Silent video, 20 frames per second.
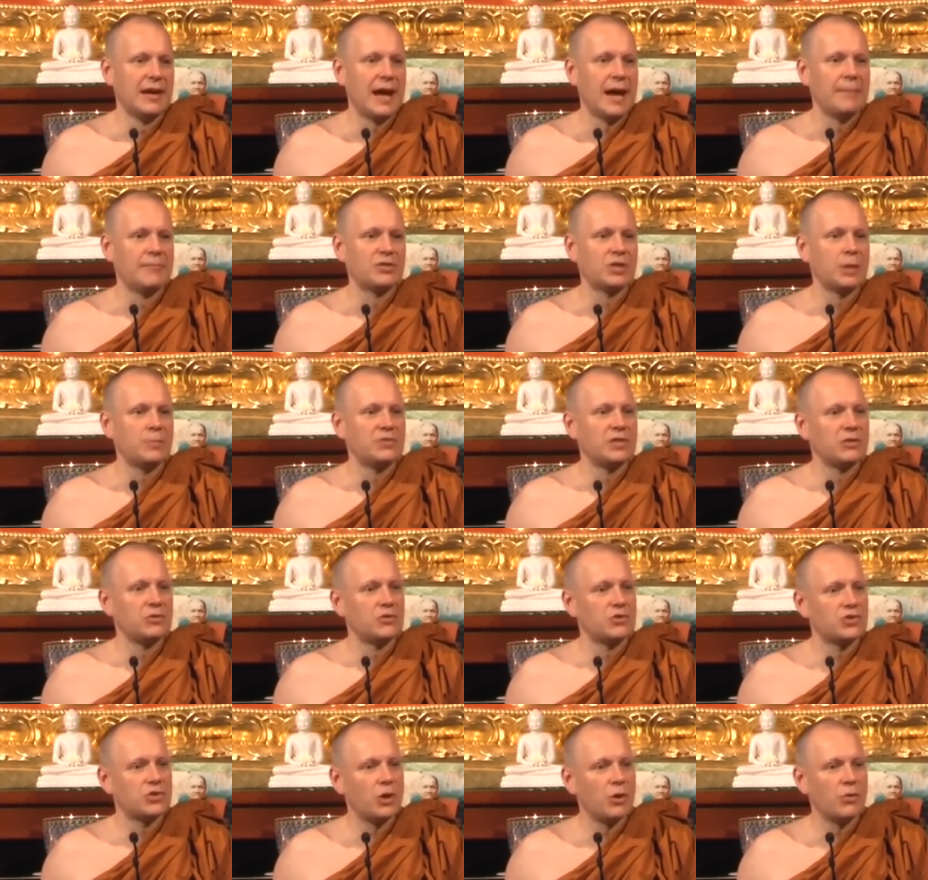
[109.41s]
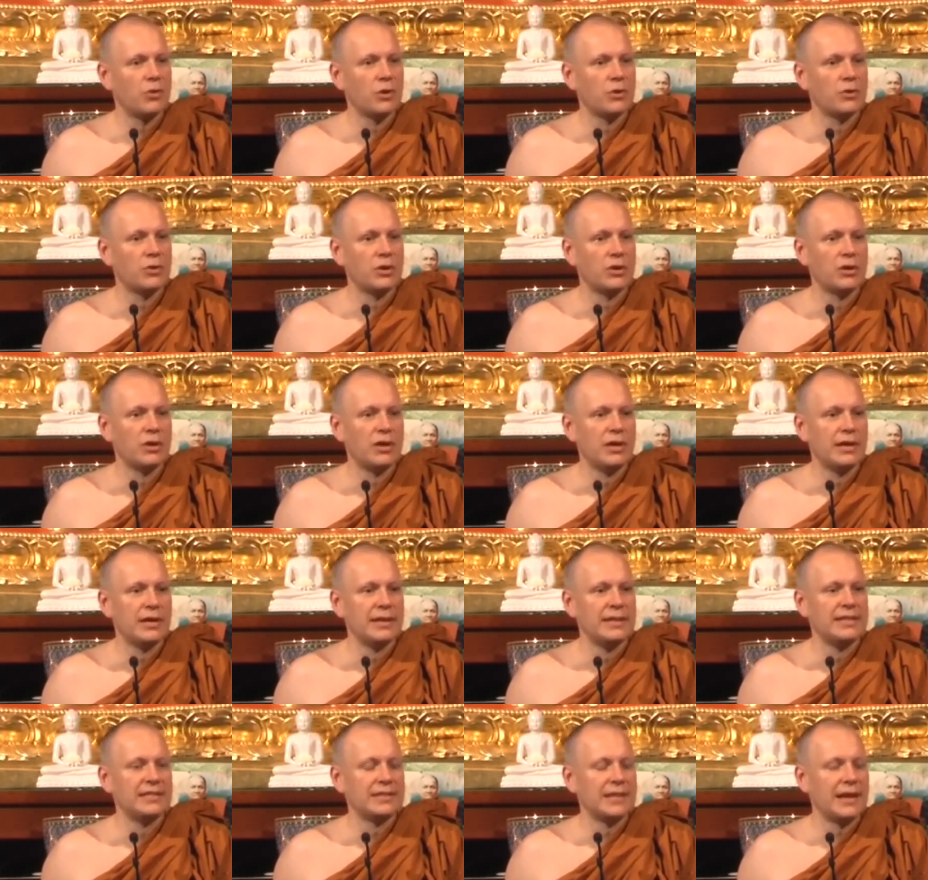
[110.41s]
I'm subject to sorrow.
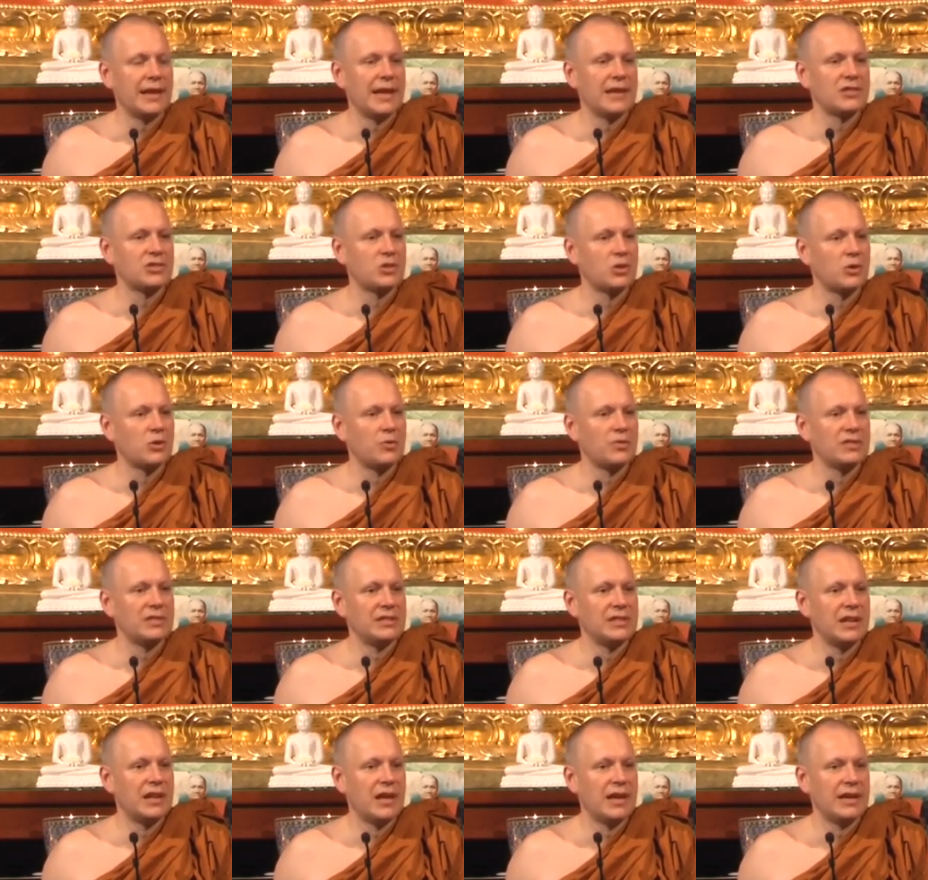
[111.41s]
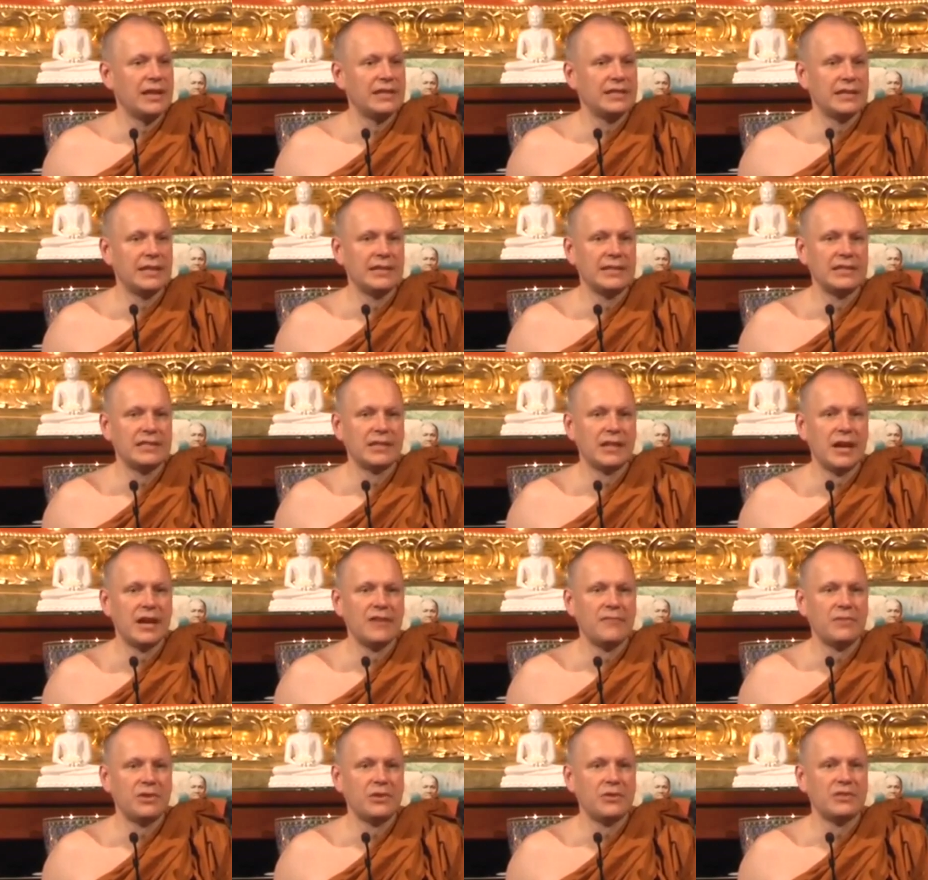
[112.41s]
He still has sorrows in his
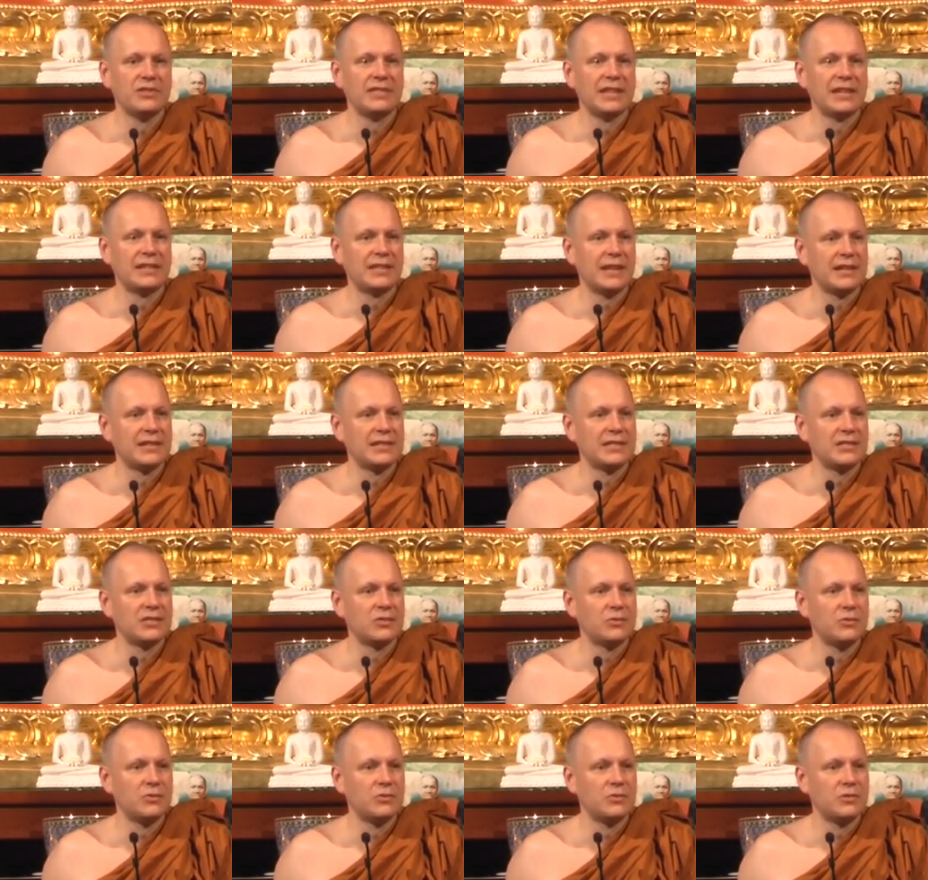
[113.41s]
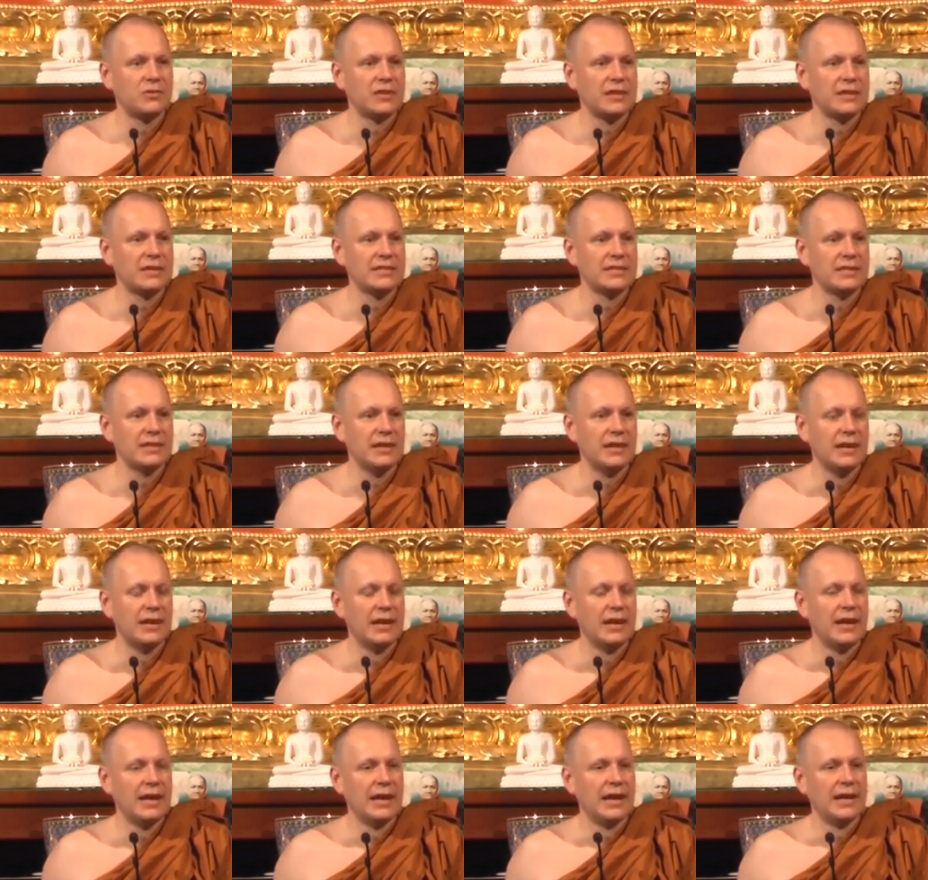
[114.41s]
life because he attaches to things
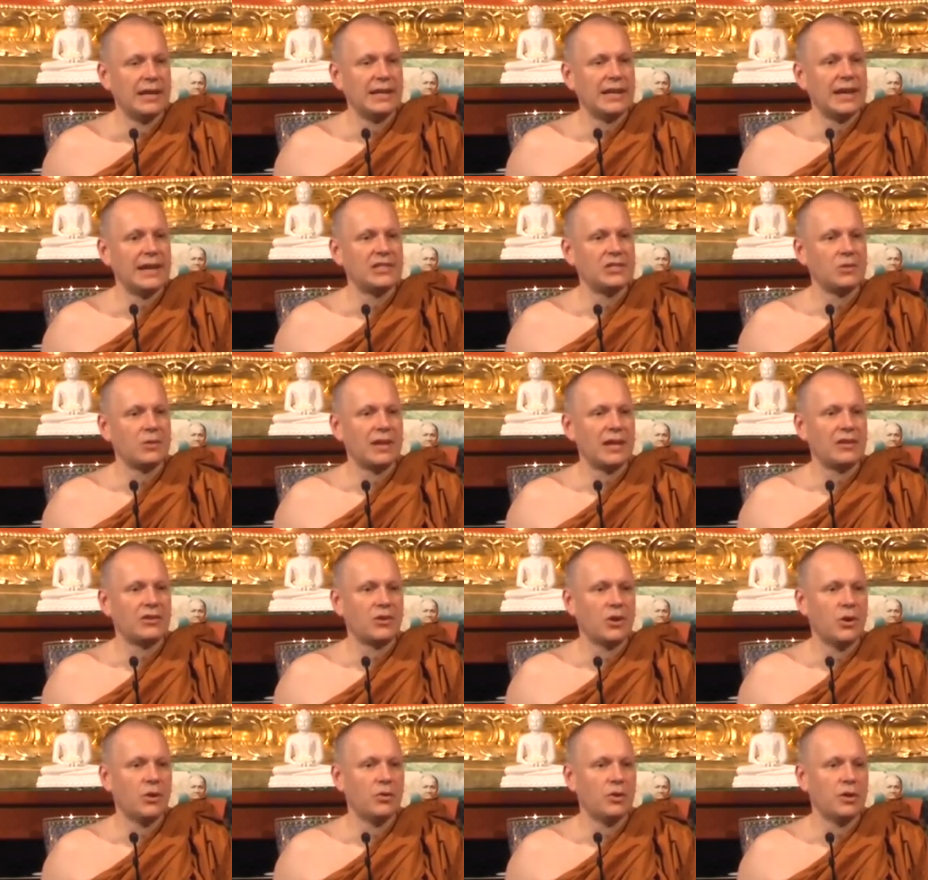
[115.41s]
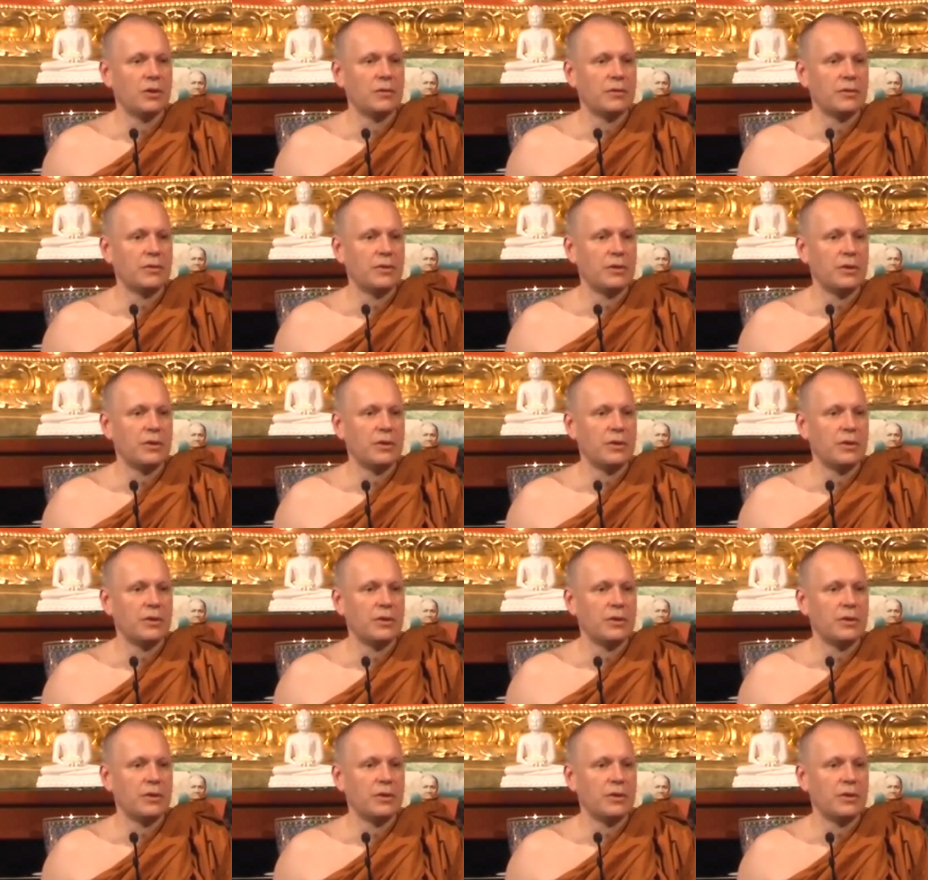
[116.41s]
and he has to let go.